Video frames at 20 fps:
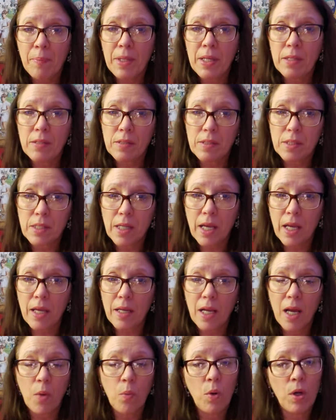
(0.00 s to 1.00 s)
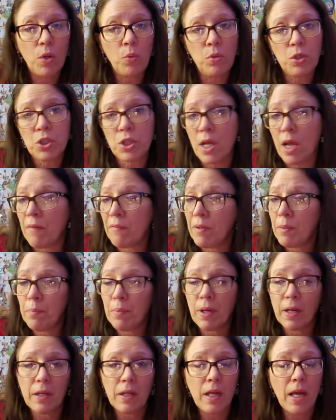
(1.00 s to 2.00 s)
being said, I want to wish
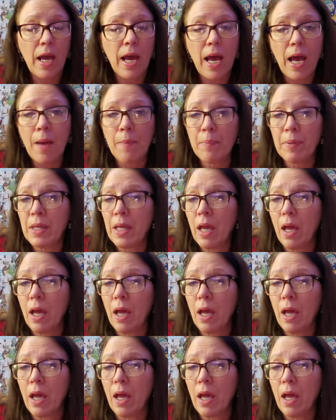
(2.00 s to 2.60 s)
everybody a happy,